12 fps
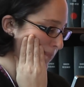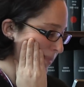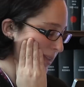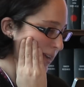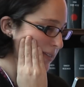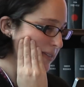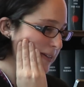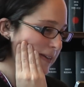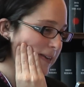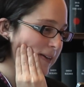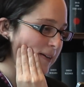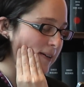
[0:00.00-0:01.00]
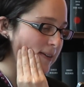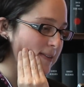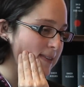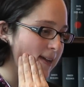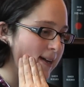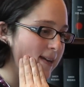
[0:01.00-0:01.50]
The idea here
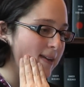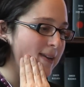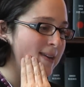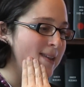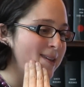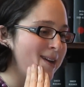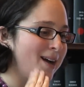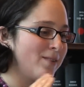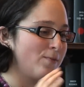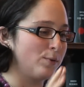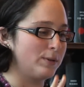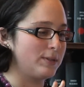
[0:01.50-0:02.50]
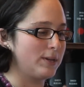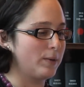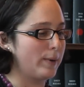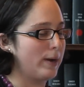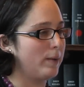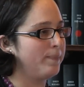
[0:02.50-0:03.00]
is that in the non-focusing
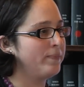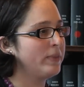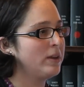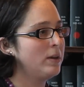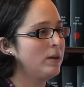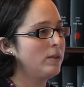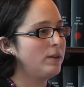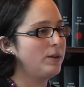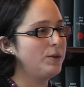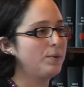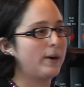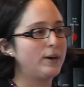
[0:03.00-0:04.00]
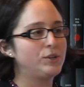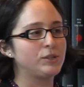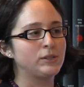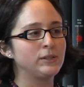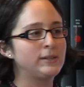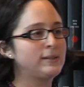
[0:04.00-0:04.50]
realm, that you are
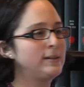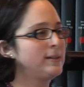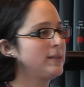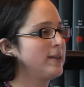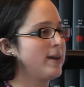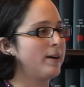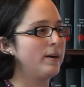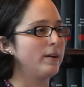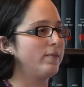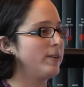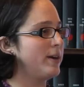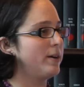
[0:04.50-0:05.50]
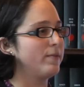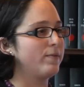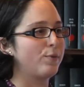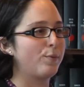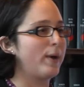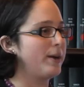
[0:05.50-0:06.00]
just listening to the narrative
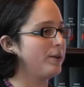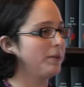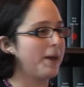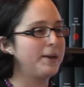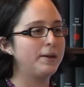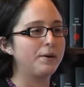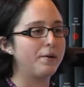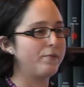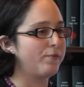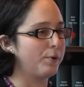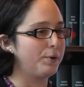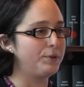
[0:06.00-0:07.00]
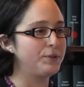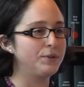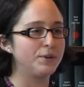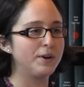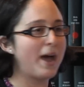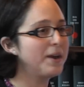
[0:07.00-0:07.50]
thread. You're letting it unfold.
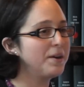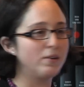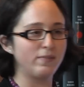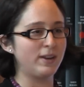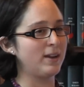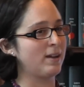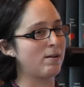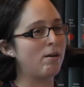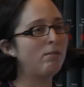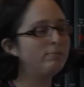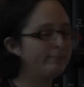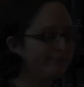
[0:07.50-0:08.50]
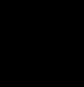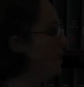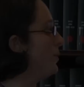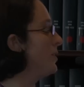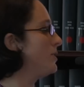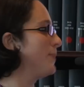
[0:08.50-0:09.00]
You're not intervening at all. You're
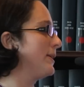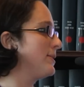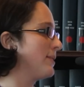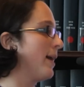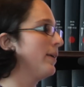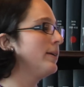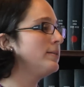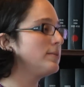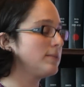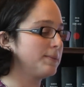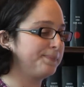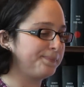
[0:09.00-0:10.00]
doing this by silence.